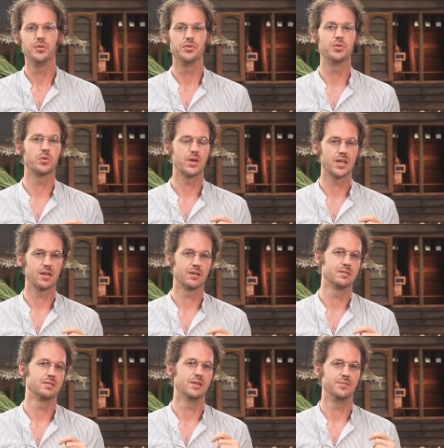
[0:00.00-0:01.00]

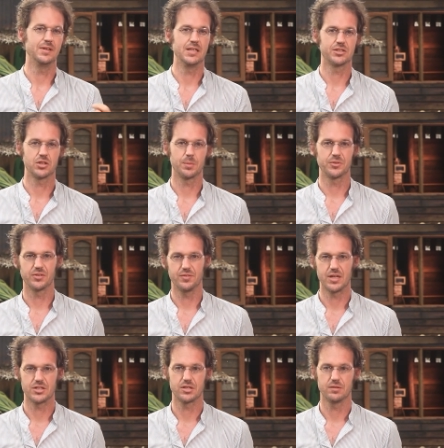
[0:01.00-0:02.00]
during a village
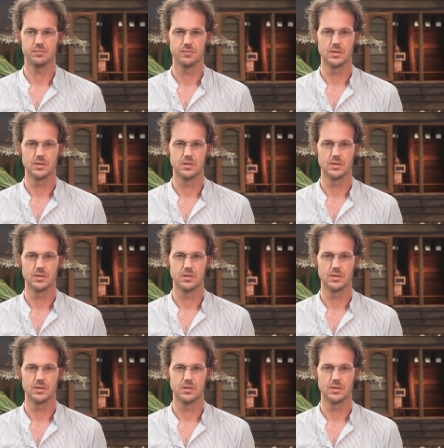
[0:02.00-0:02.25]
observation.